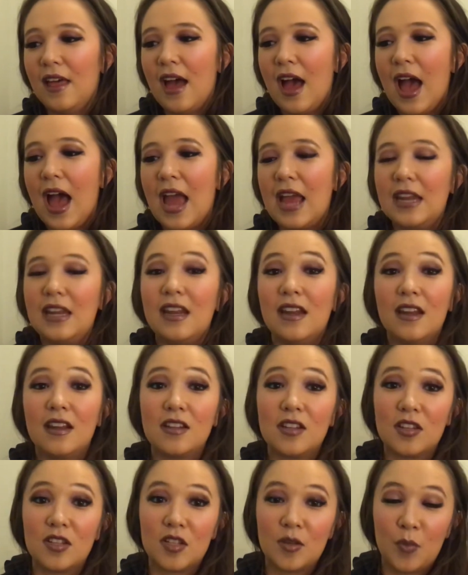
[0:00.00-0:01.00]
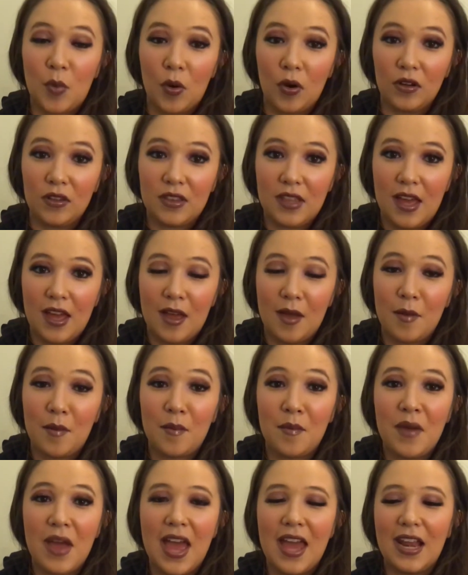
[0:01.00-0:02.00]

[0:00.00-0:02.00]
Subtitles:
I needed to support them.